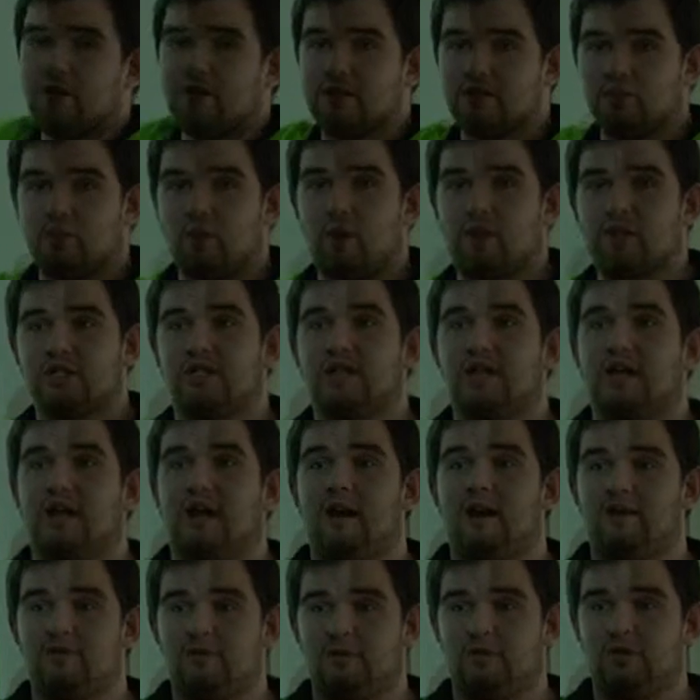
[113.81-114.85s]
You watch in
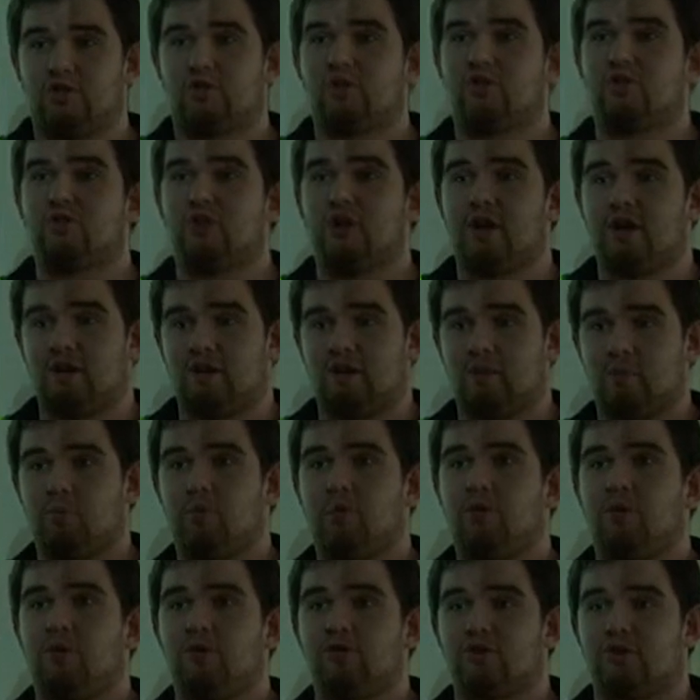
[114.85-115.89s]
there, there's a trigger, you
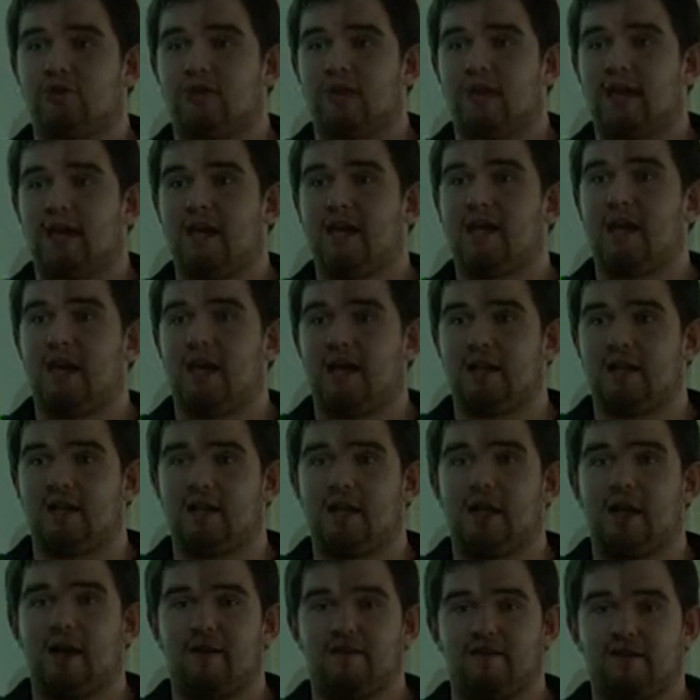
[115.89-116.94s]
pull out your grenade, and
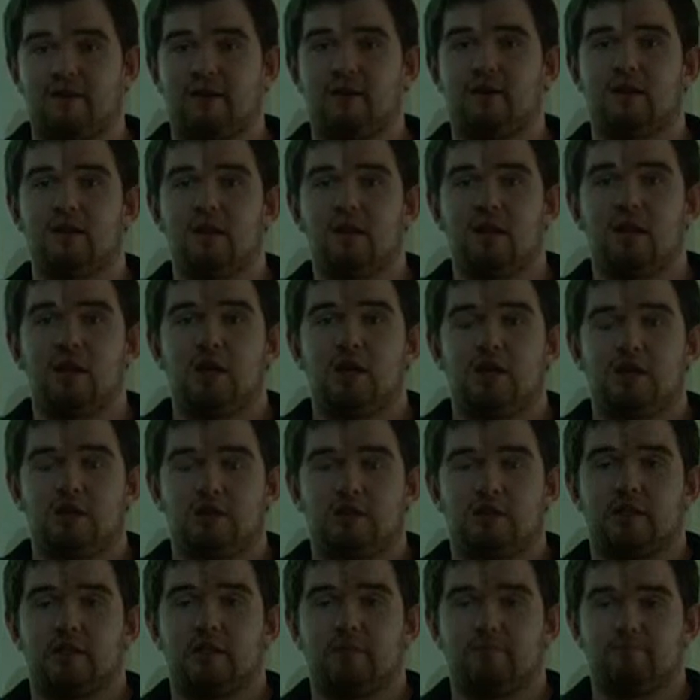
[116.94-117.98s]
you have to
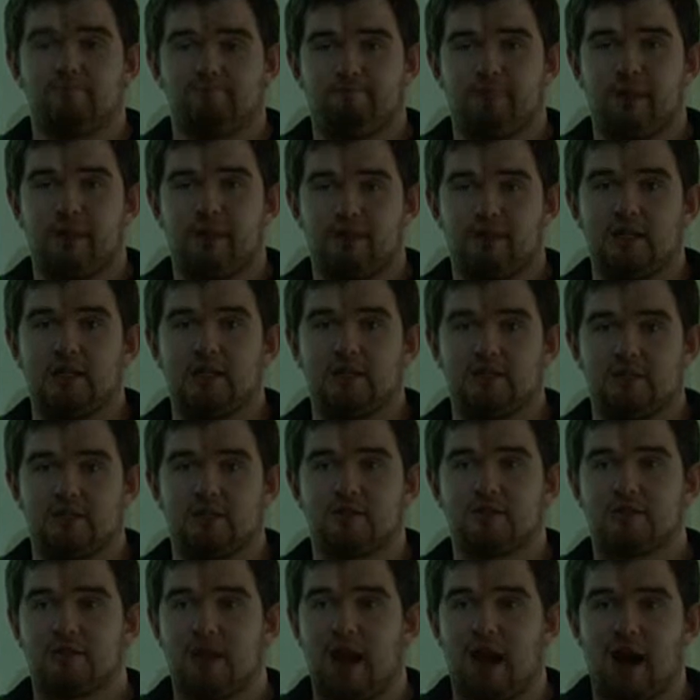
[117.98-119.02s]
hit
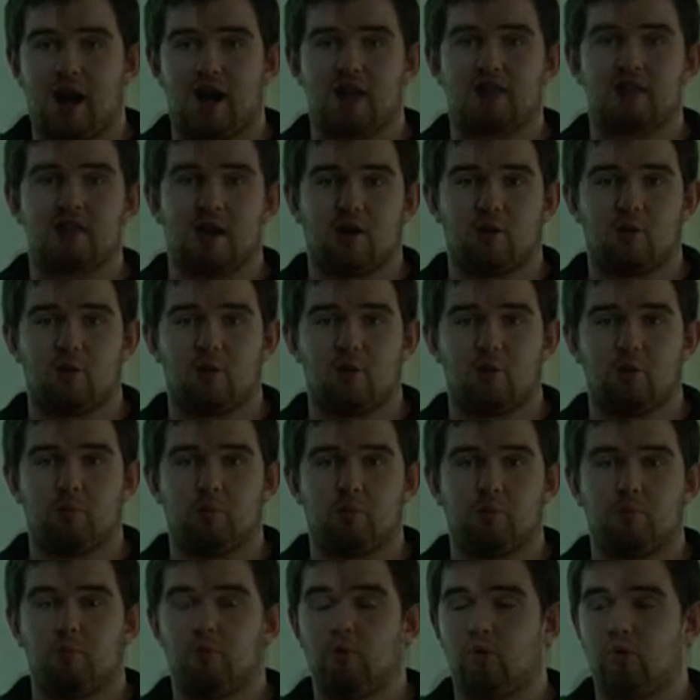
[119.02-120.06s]
these targets that are coming up.
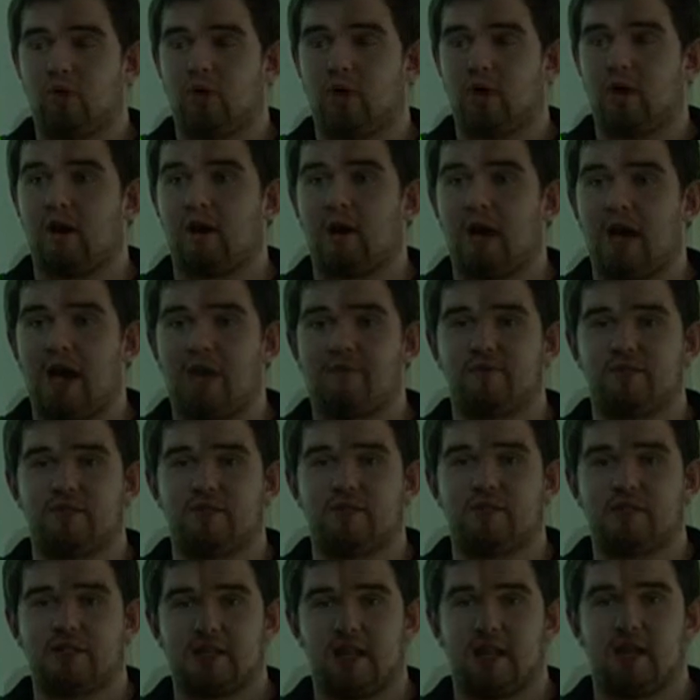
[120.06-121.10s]
But I'm going to have it
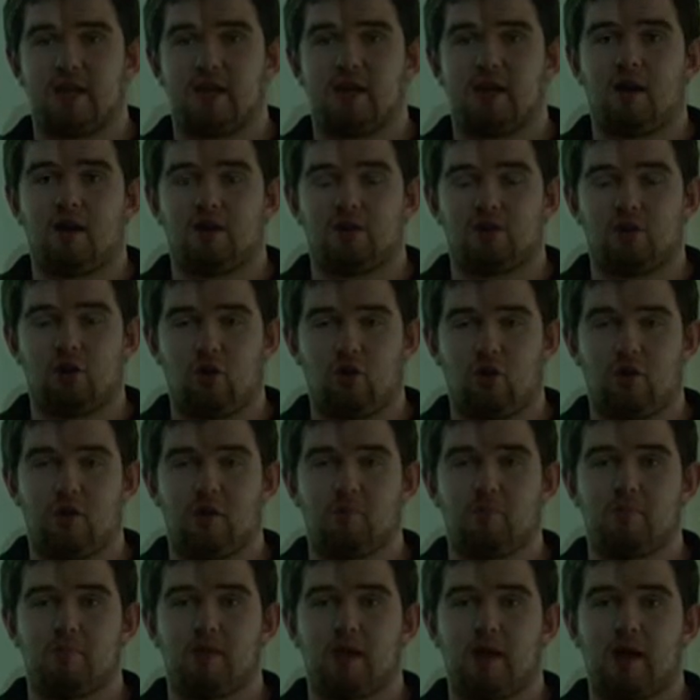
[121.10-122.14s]
set on
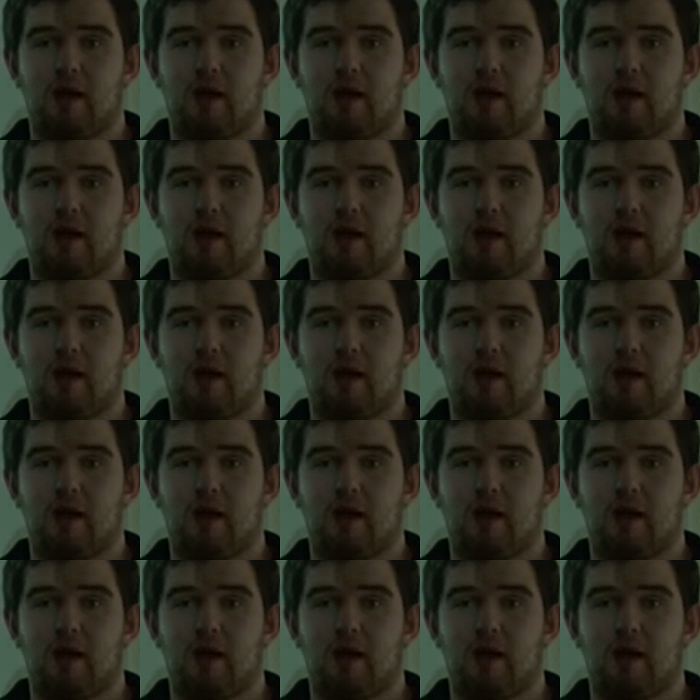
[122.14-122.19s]
time.